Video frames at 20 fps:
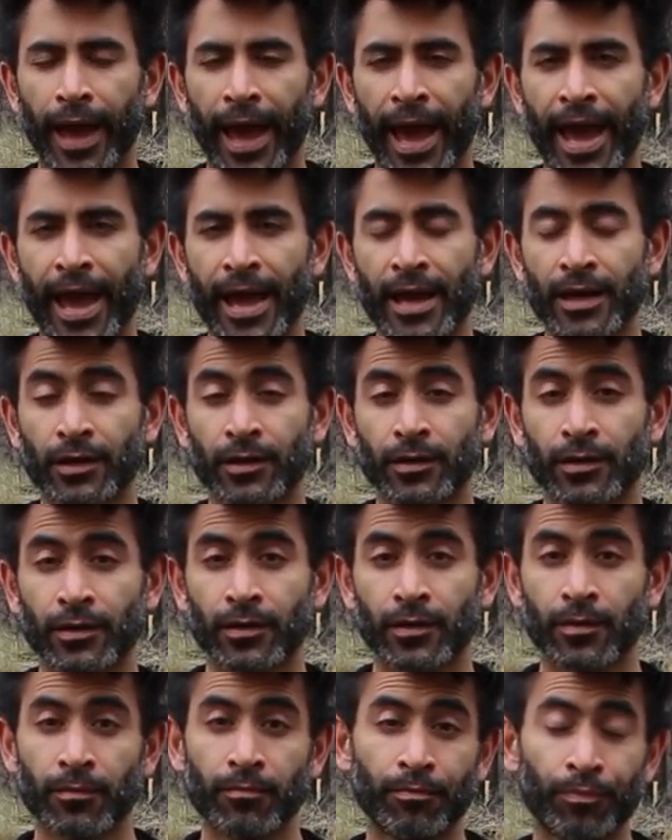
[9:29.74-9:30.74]
And
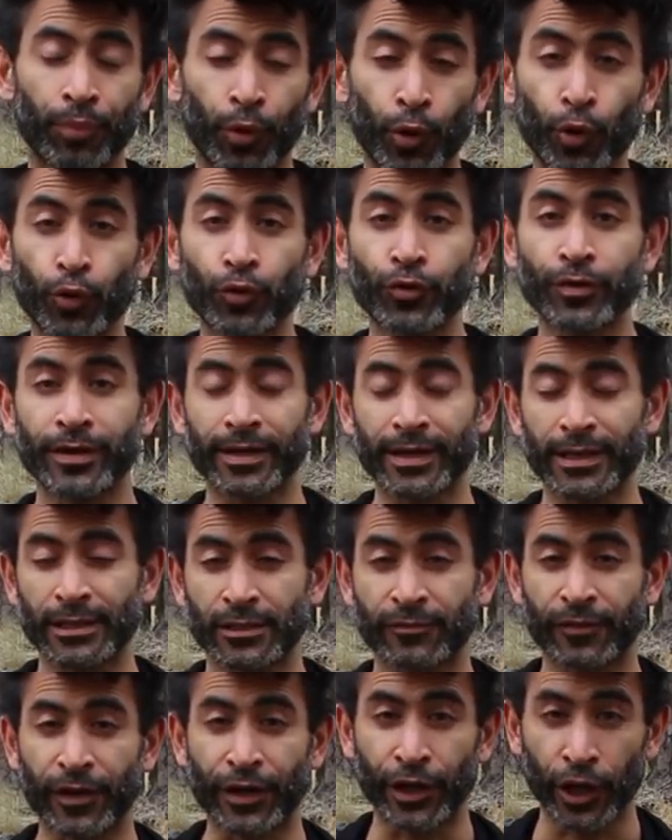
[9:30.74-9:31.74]
porn
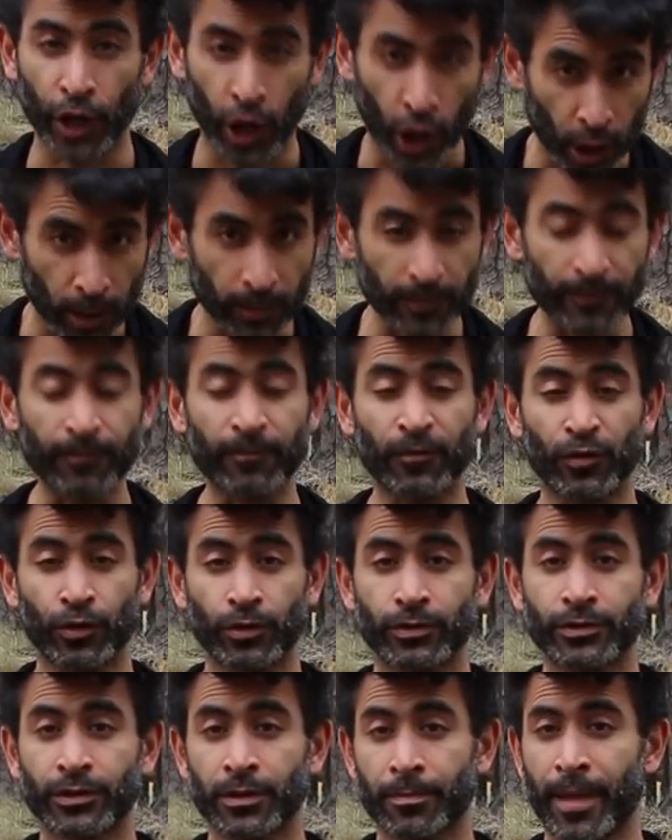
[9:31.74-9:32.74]
is very
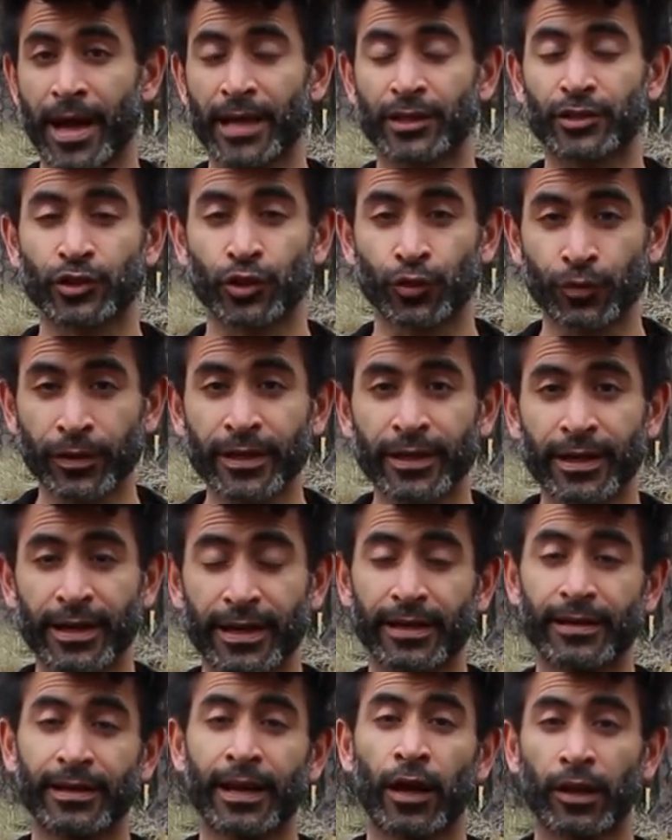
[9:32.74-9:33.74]
harmful to
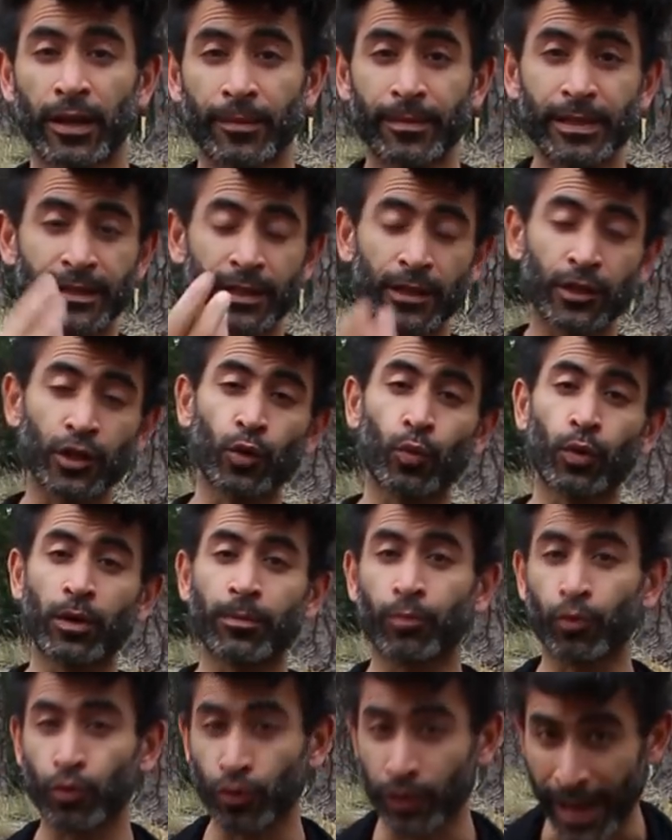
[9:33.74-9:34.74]
masculinity. Now, let me tell you
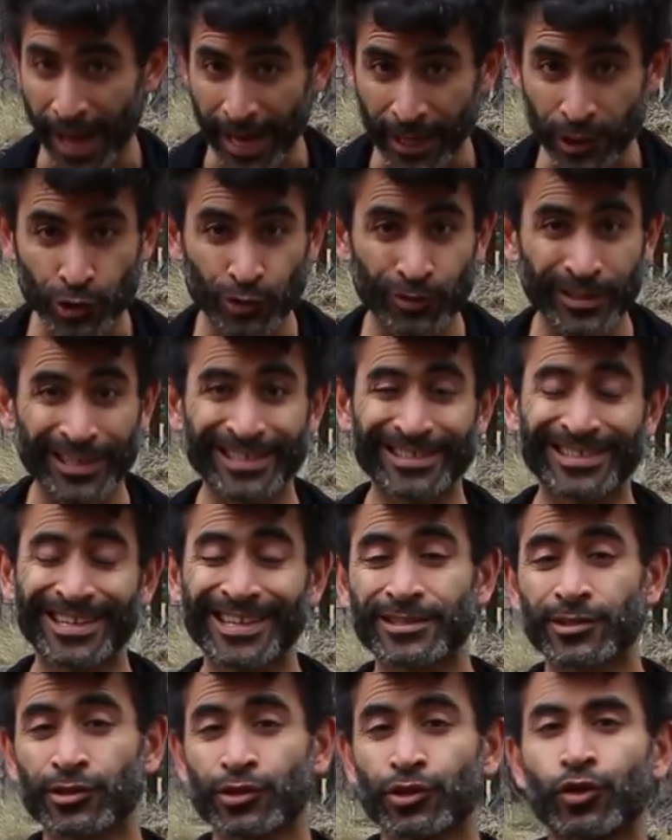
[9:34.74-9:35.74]
what porn actually
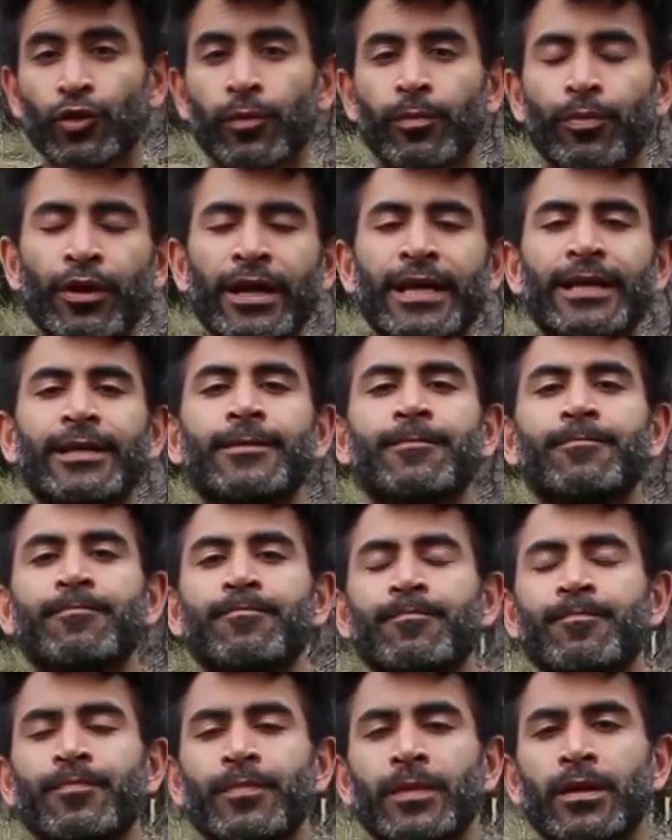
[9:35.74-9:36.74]
does to your brain.
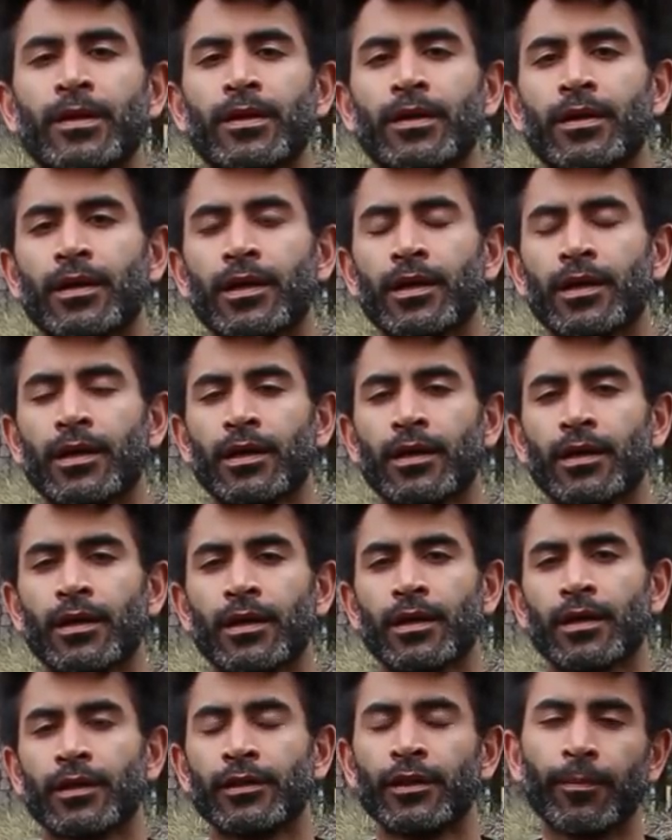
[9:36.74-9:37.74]

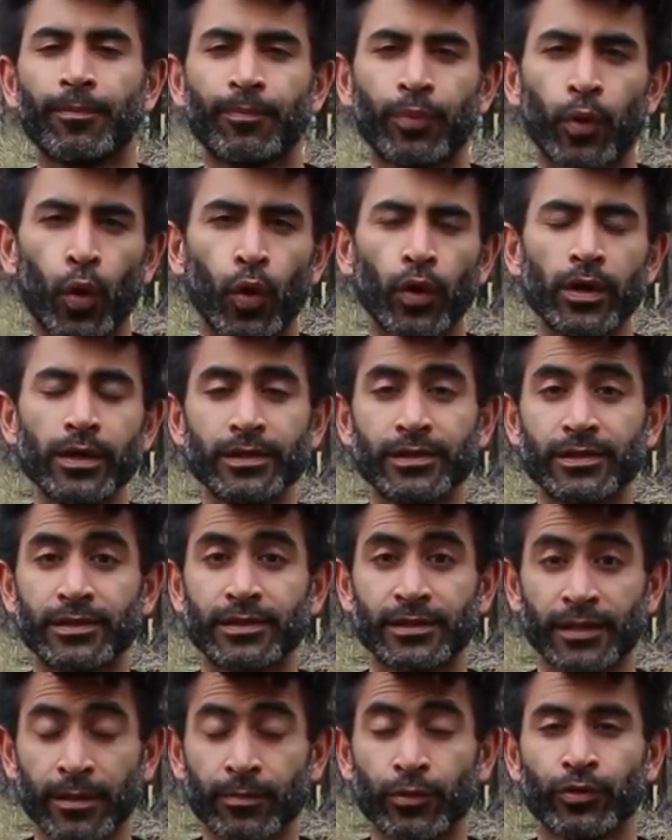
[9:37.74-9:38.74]
The porn
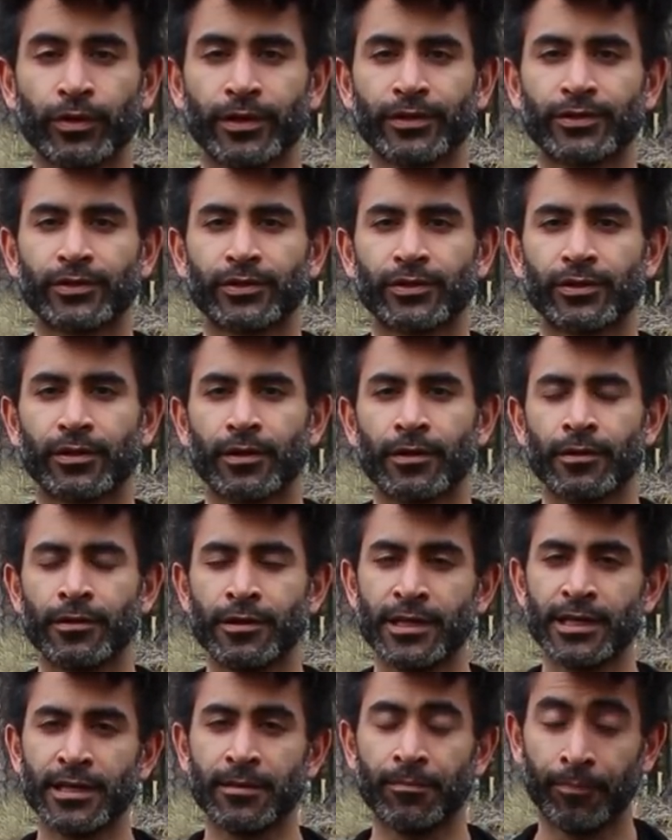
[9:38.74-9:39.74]
stimulus,
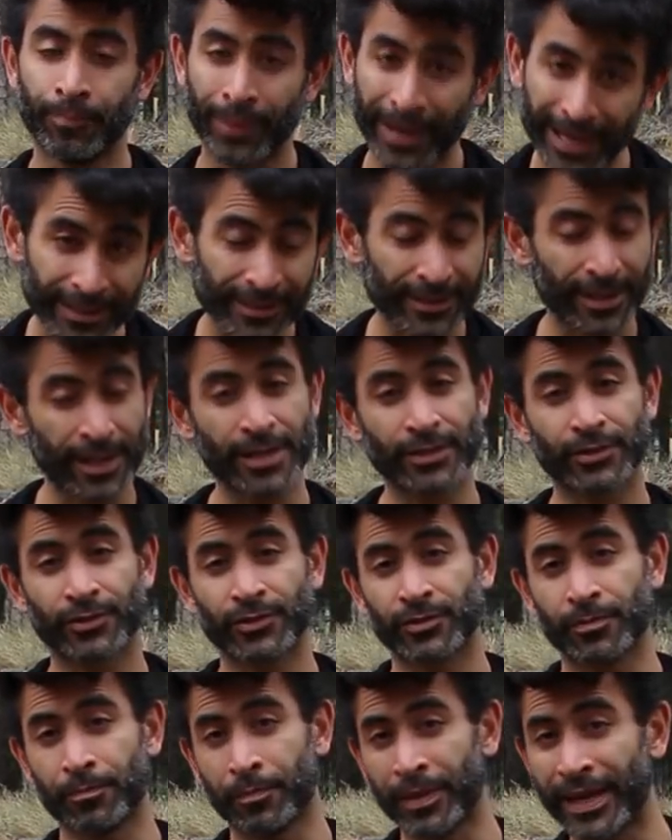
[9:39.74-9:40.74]
the big
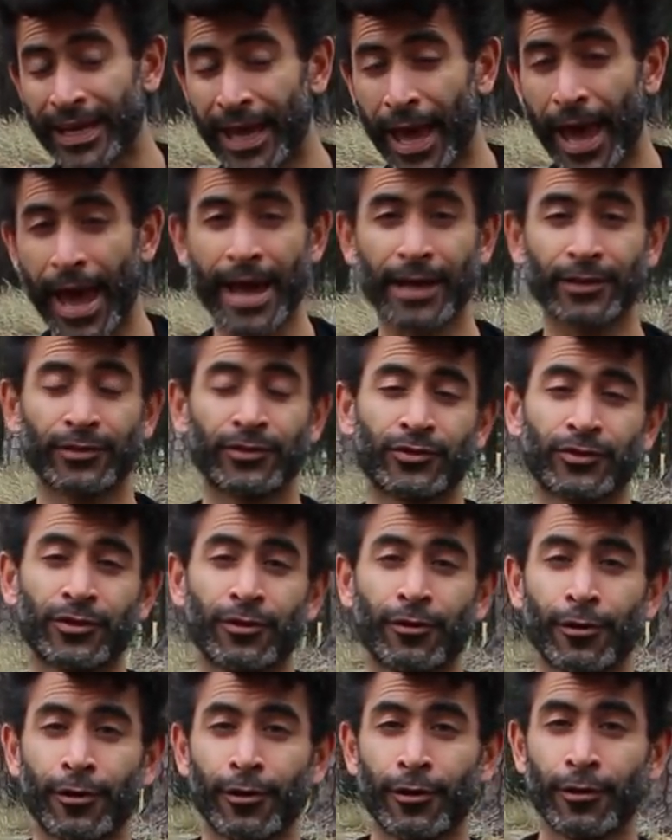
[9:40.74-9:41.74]
tits, big
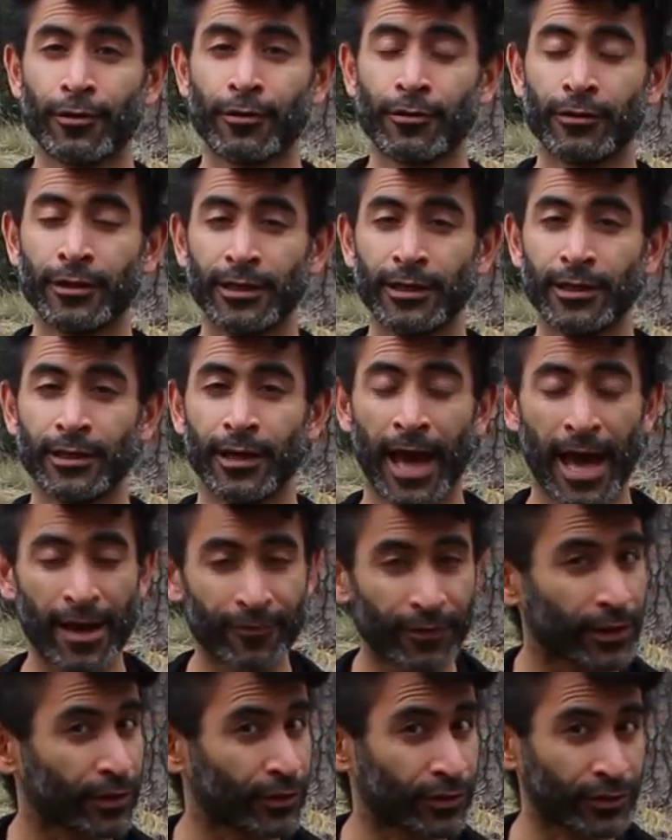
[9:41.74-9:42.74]
ass, the
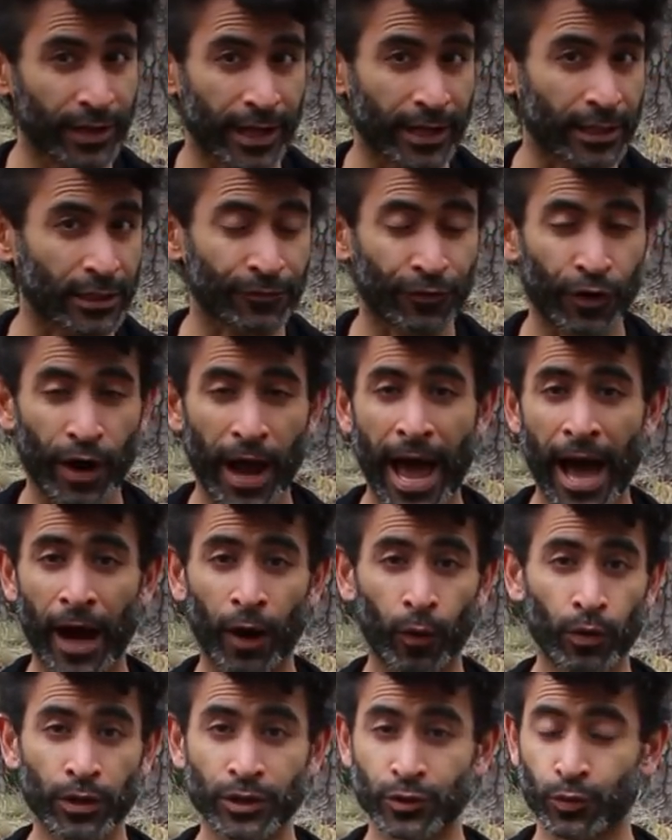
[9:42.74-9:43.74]
having sex for
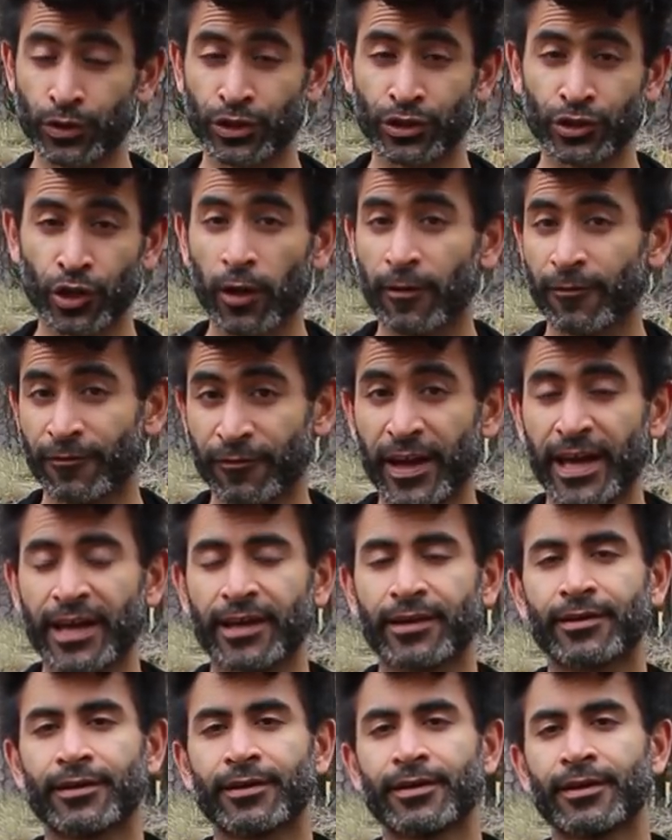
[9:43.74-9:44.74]
hours, which is all
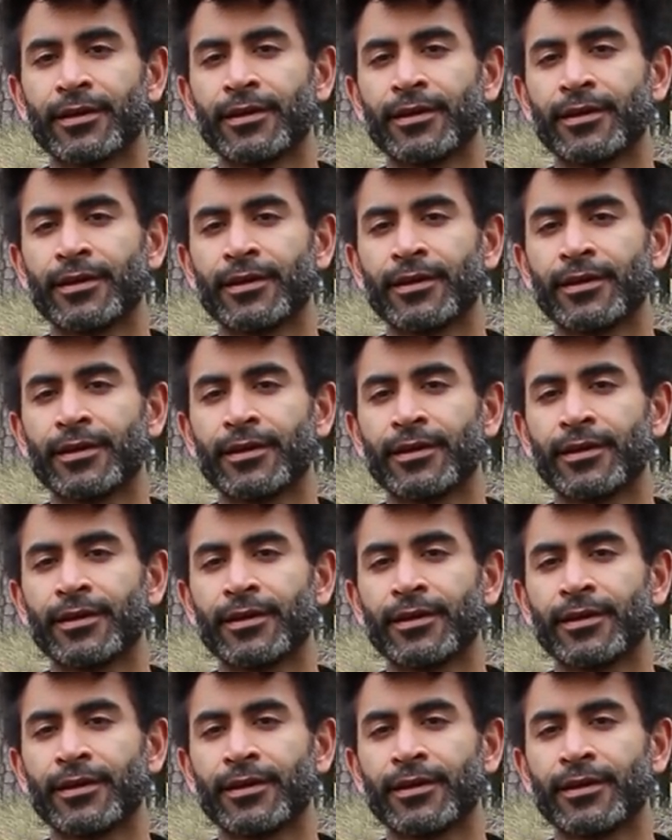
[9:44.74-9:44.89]
fake,